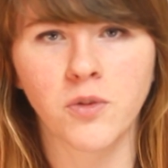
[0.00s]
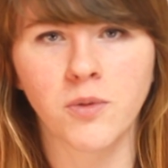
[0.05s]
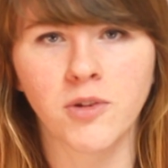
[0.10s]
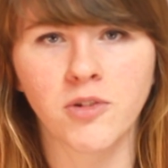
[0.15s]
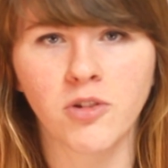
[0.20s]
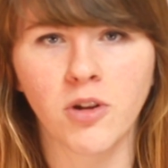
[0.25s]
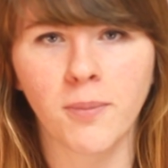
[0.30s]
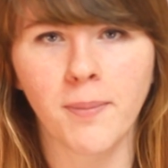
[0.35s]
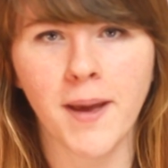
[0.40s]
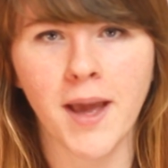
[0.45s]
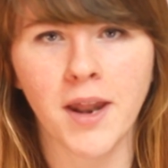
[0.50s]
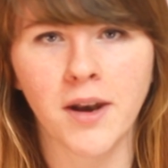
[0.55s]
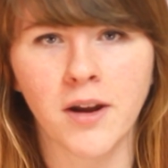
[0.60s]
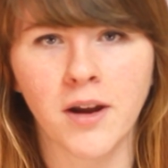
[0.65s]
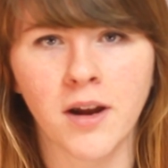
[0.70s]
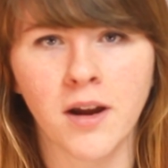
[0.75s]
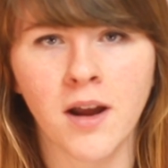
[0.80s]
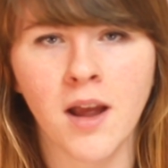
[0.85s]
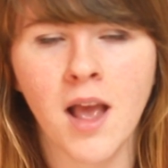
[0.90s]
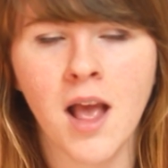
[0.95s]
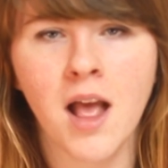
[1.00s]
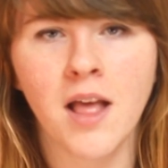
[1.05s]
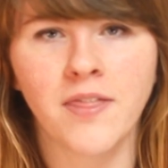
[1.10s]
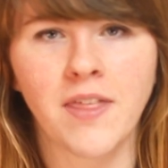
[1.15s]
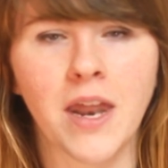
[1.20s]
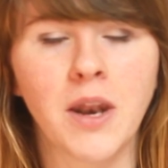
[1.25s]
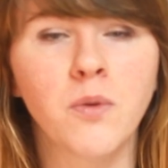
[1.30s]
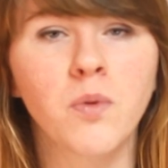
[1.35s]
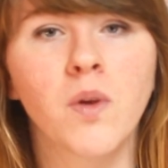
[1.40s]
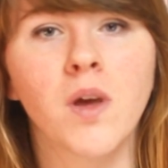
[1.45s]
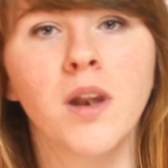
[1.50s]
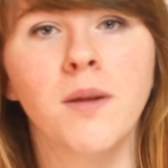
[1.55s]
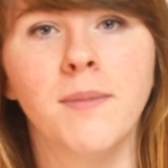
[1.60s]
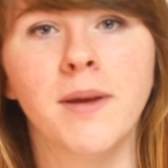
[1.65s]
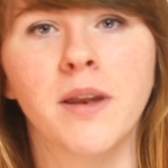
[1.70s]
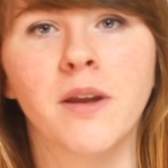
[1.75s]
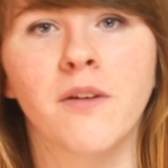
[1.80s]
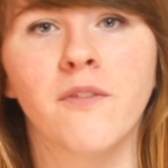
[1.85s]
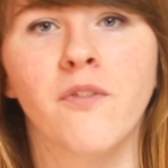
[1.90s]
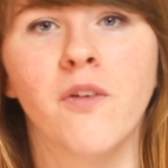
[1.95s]
original banner that it was going to
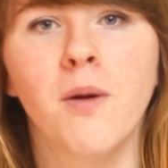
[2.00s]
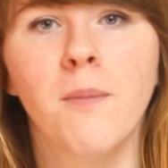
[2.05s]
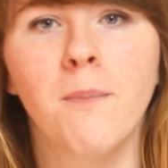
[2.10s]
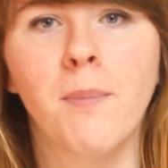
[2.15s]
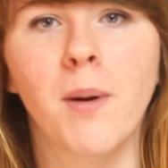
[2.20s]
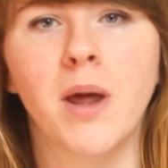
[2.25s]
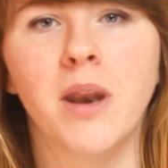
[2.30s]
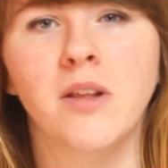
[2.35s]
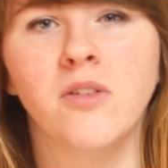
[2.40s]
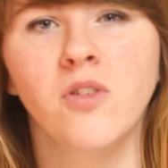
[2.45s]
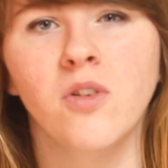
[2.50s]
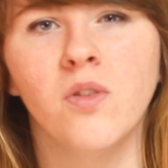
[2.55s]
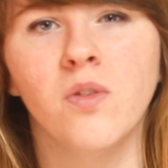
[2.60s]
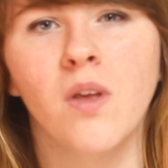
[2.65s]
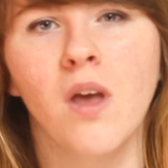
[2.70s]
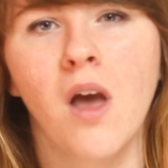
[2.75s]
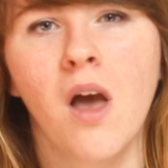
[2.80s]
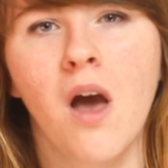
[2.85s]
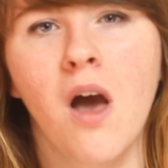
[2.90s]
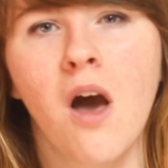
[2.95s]
be different, but it just